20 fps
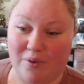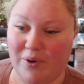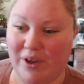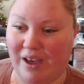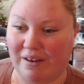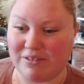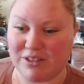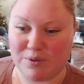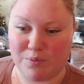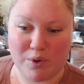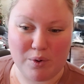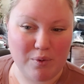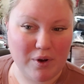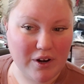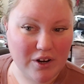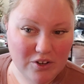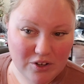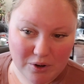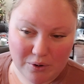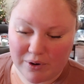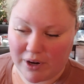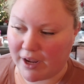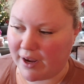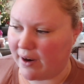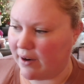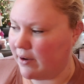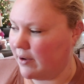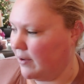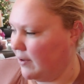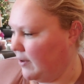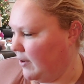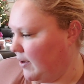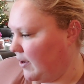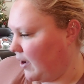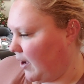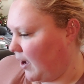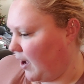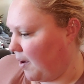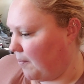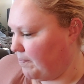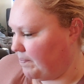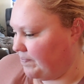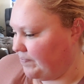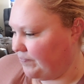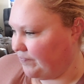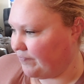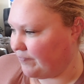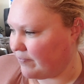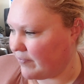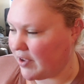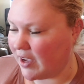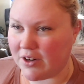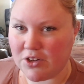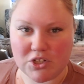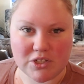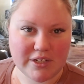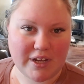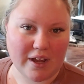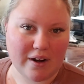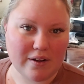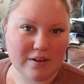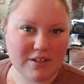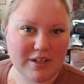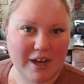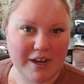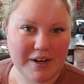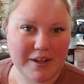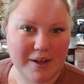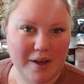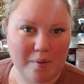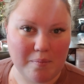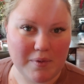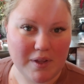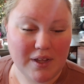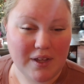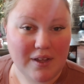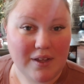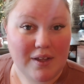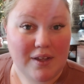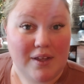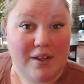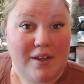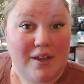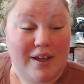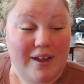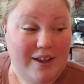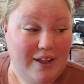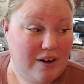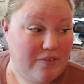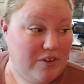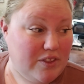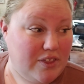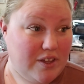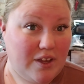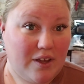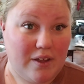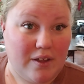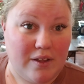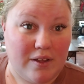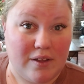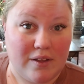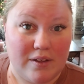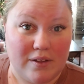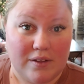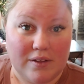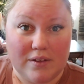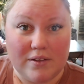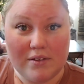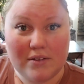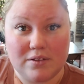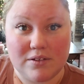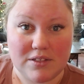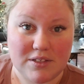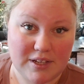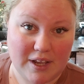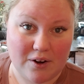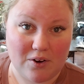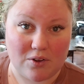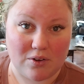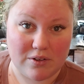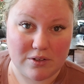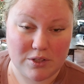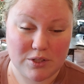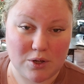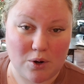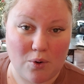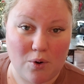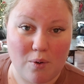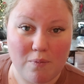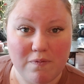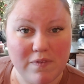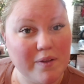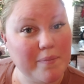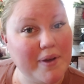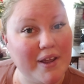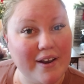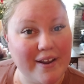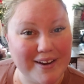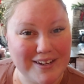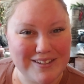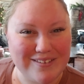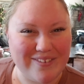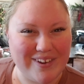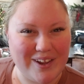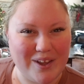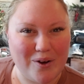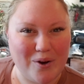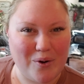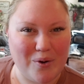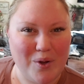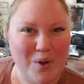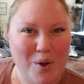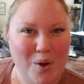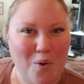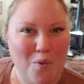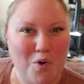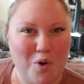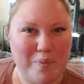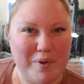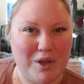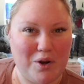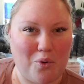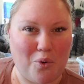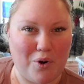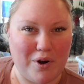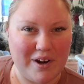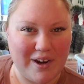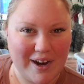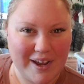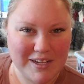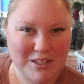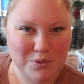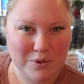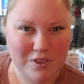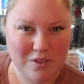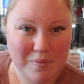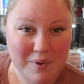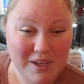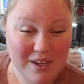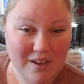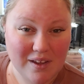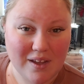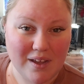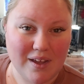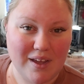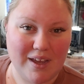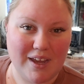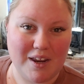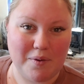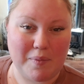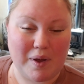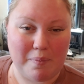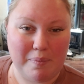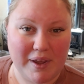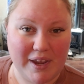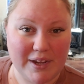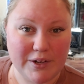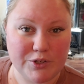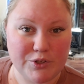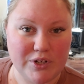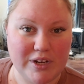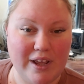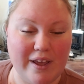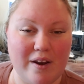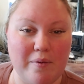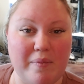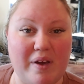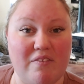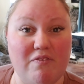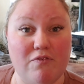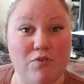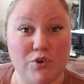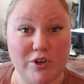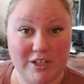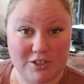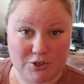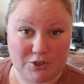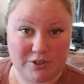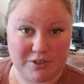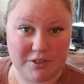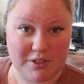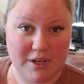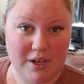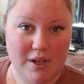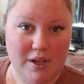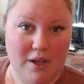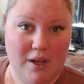We have some we want to donate, and just kind of tidy up and get everything settled. So hopefully my next video will be an organize with me in my pantry and my freezers.